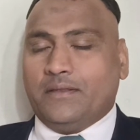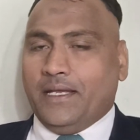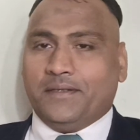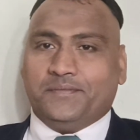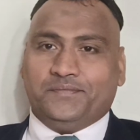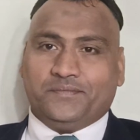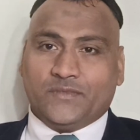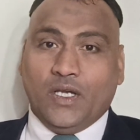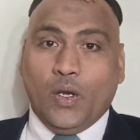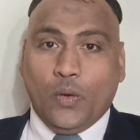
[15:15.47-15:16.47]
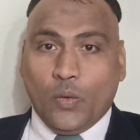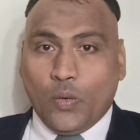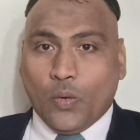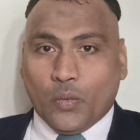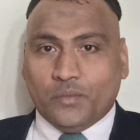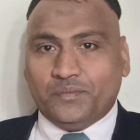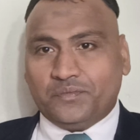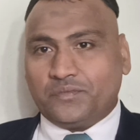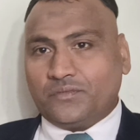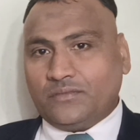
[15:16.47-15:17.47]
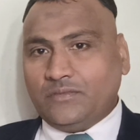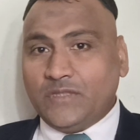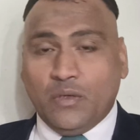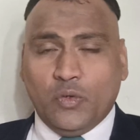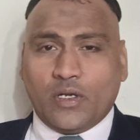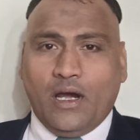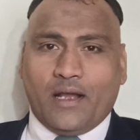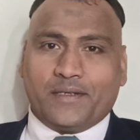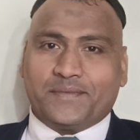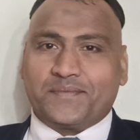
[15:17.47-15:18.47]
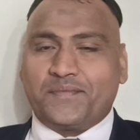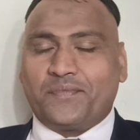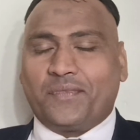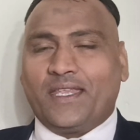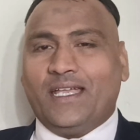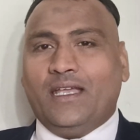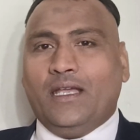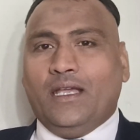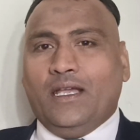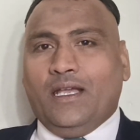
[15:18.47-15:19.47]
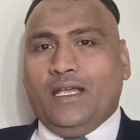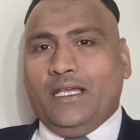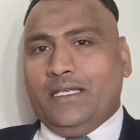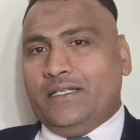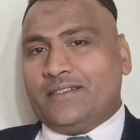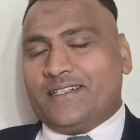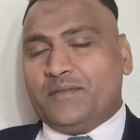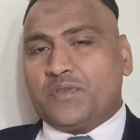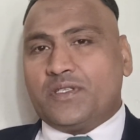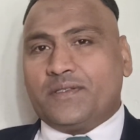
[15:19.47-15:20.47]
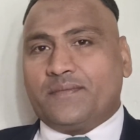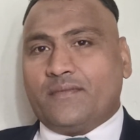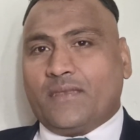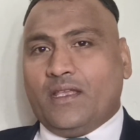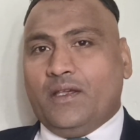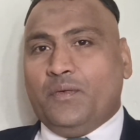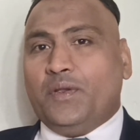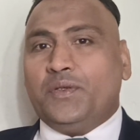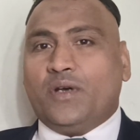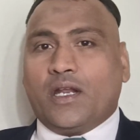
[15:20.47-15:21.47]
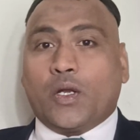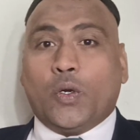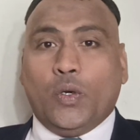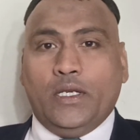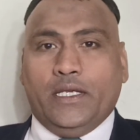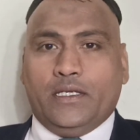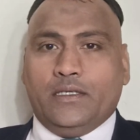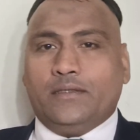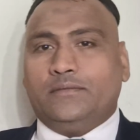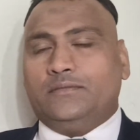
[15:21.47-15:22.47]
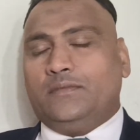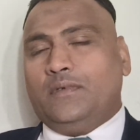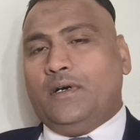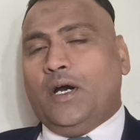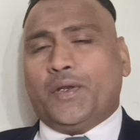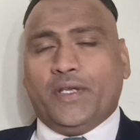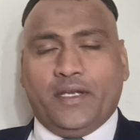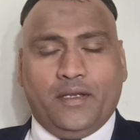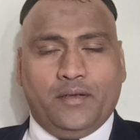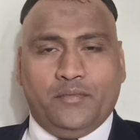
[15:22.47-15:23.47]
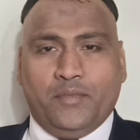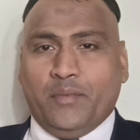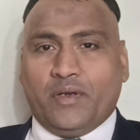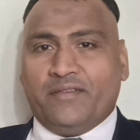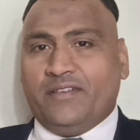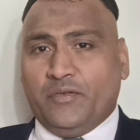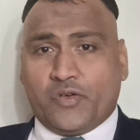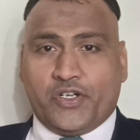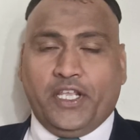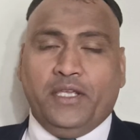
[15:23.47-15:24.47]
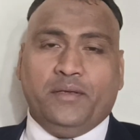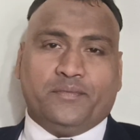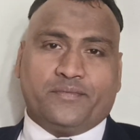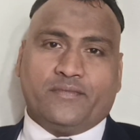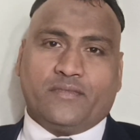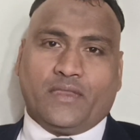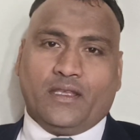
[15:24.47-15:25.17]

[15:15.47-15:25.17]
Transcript: then oo, ukar. Here comes when you are a colleague or you are a member of your team.